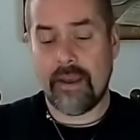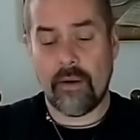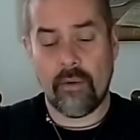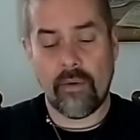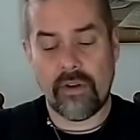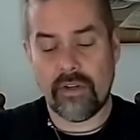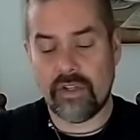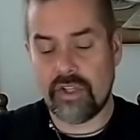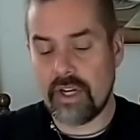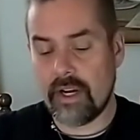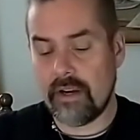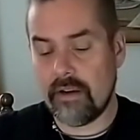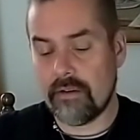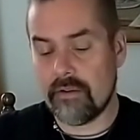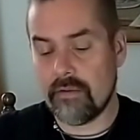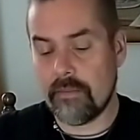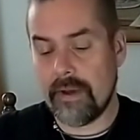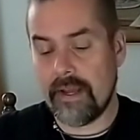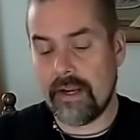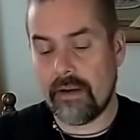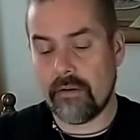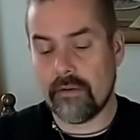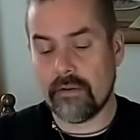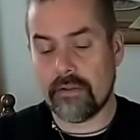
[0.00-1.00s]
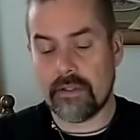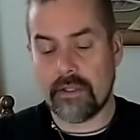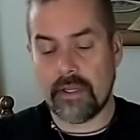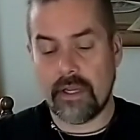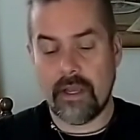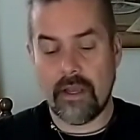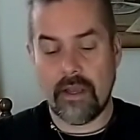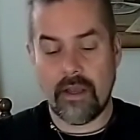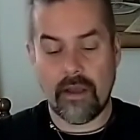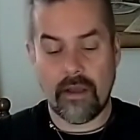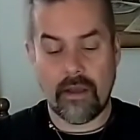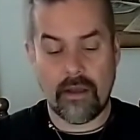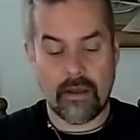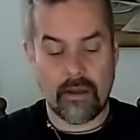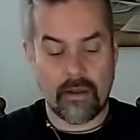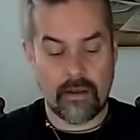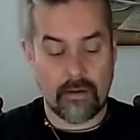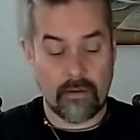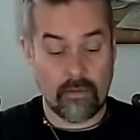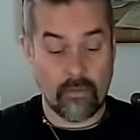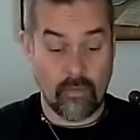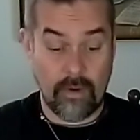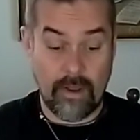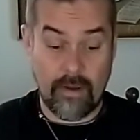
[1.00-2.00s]
thing with the cherry tomatoes.
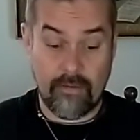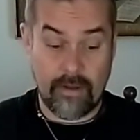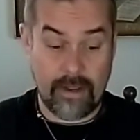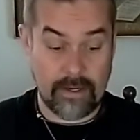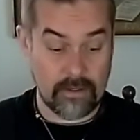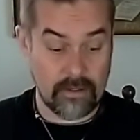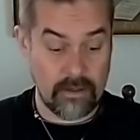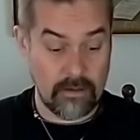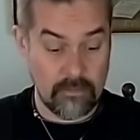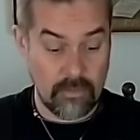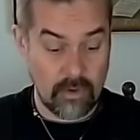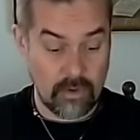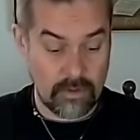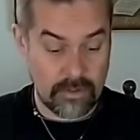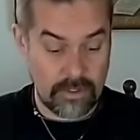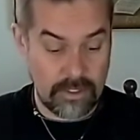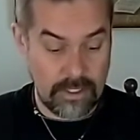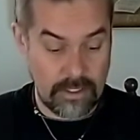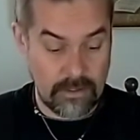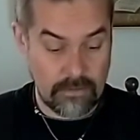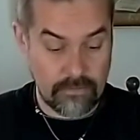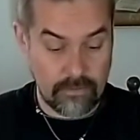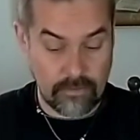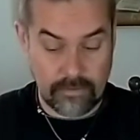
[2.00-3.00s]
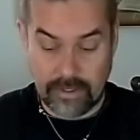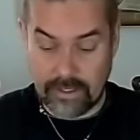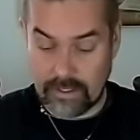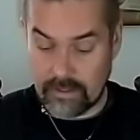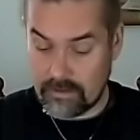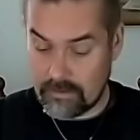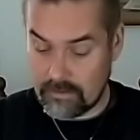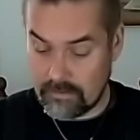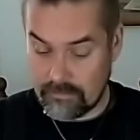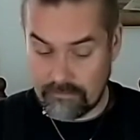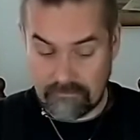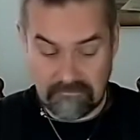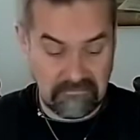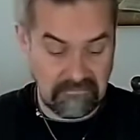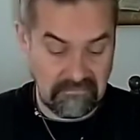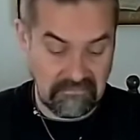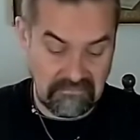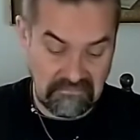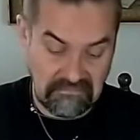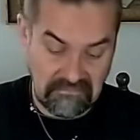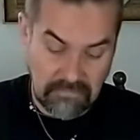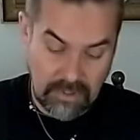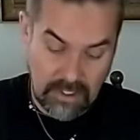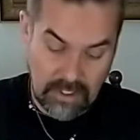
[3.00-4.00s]
We have actually more seed for that.
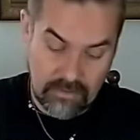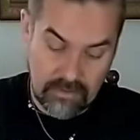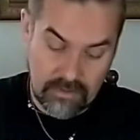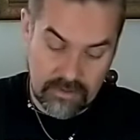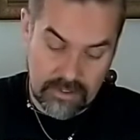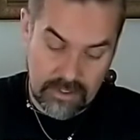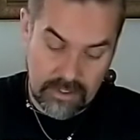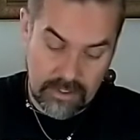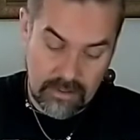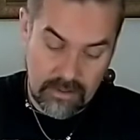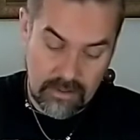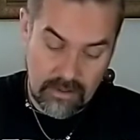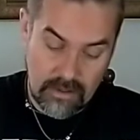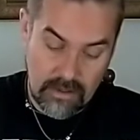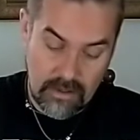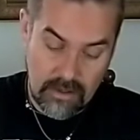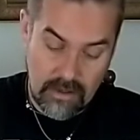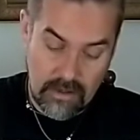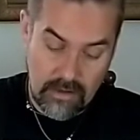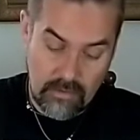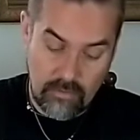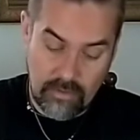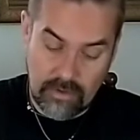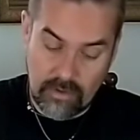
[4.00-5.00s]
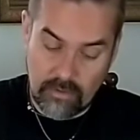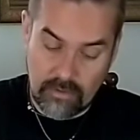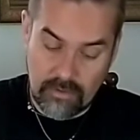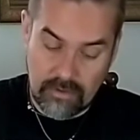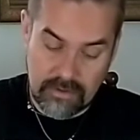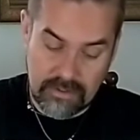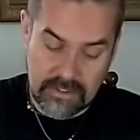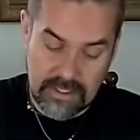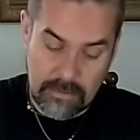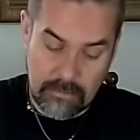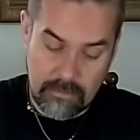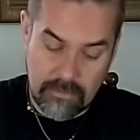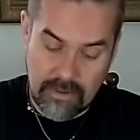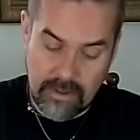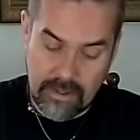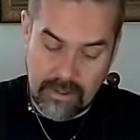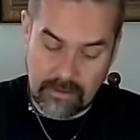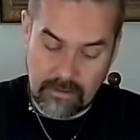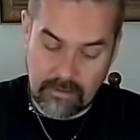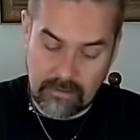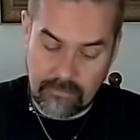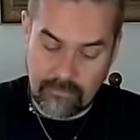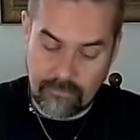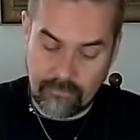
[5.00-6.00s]
Interesting. We do the same
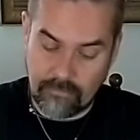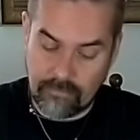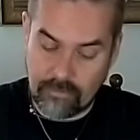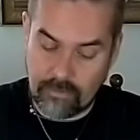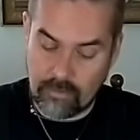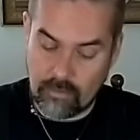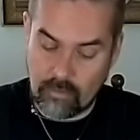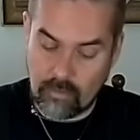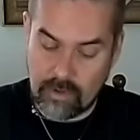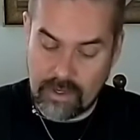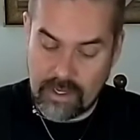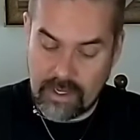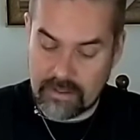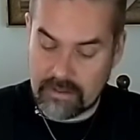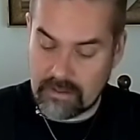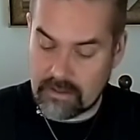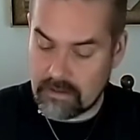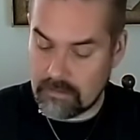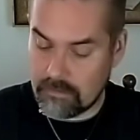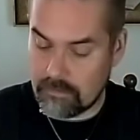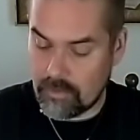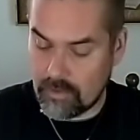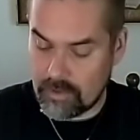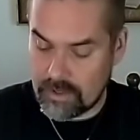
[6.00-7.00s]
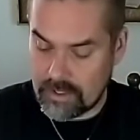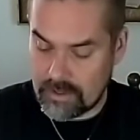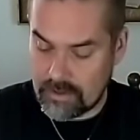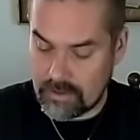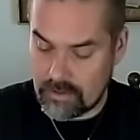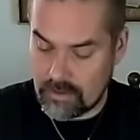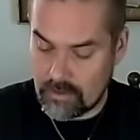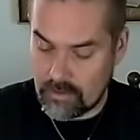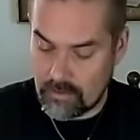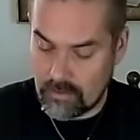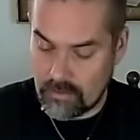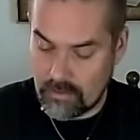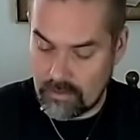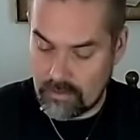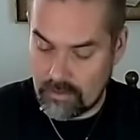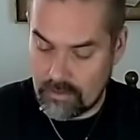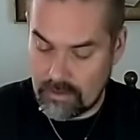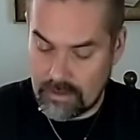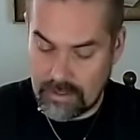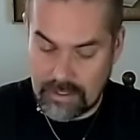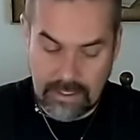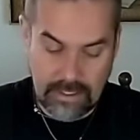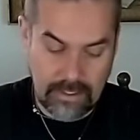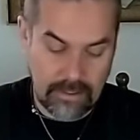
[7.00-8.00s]
thing. We just put in 2
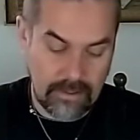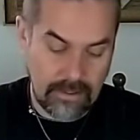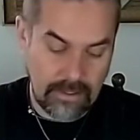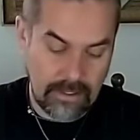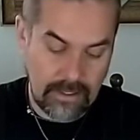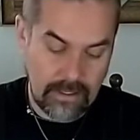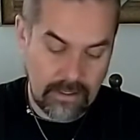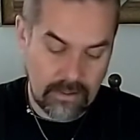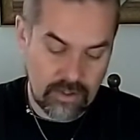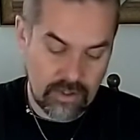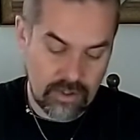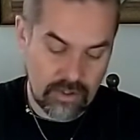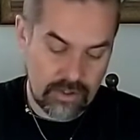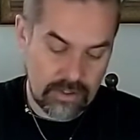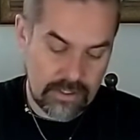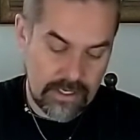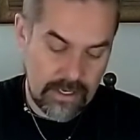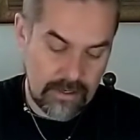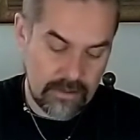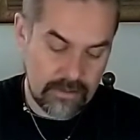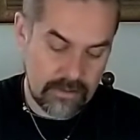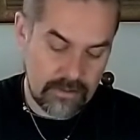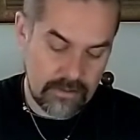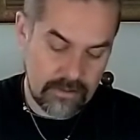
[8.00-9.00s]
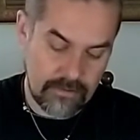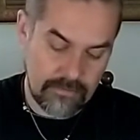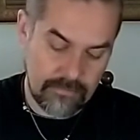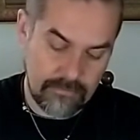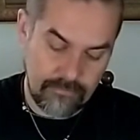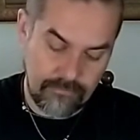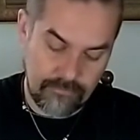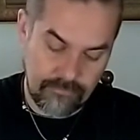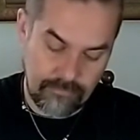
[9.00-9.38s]
in each dent